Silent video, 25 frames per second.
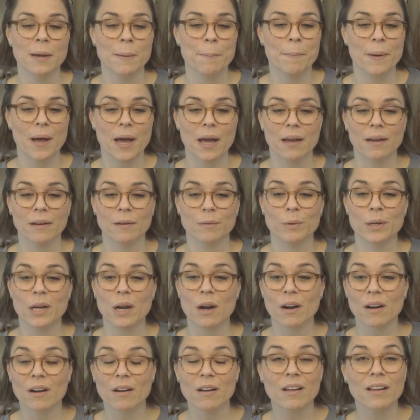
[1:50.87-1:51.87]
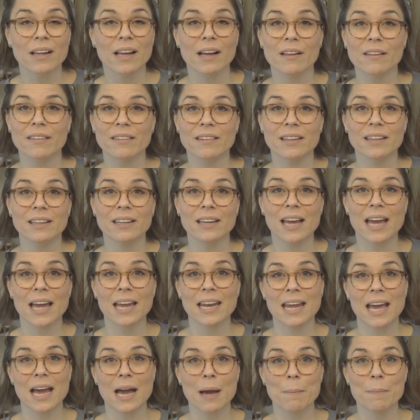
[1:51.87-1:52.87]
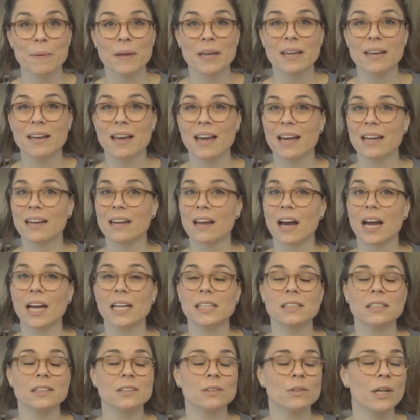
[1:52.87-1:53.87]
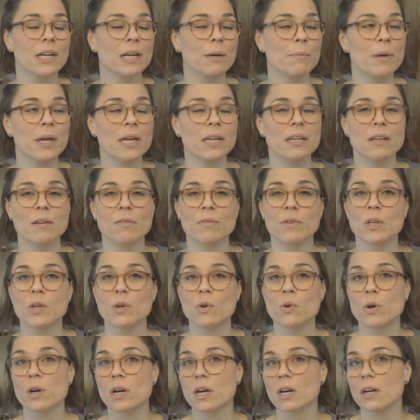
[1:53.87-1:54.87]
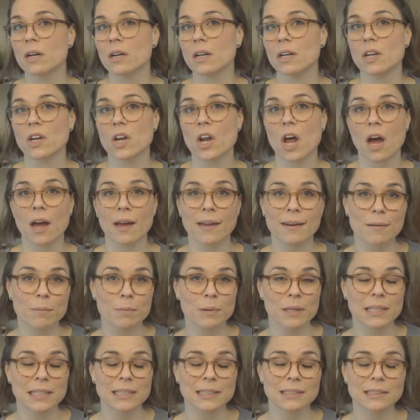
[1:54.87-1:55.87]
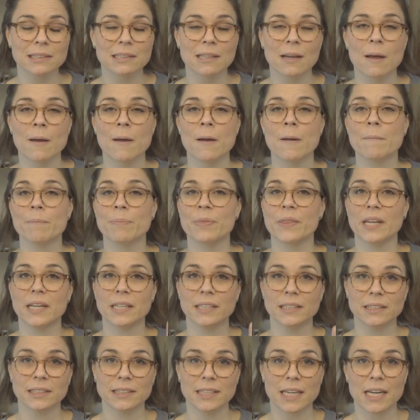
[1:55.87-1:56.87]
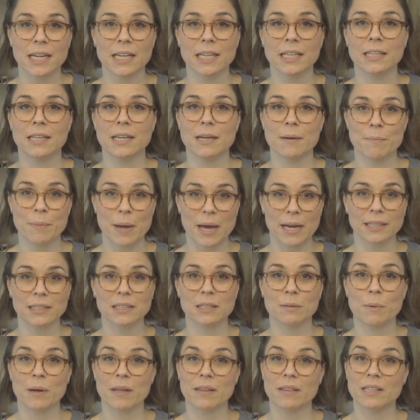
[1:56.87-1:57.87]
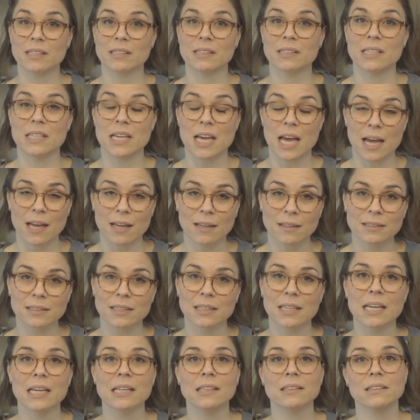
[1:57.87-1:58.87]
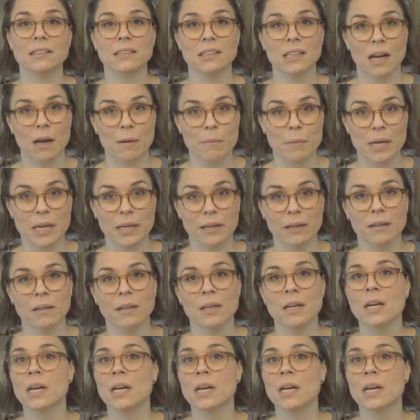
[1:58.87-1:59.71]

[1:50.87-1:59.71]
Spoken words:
But we are all healthy and happy, and I just recommend if you are not in a place that is getting impacted by this yet, it's coming.